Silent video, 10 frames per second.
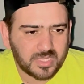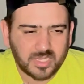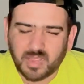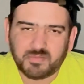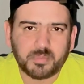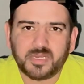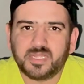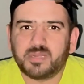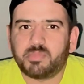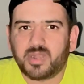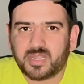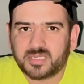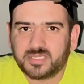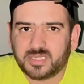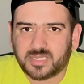then everybody gonna
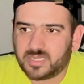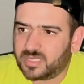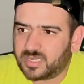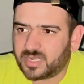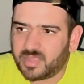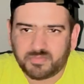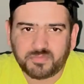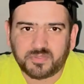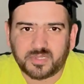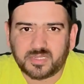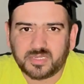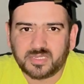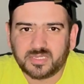park the car everywhere.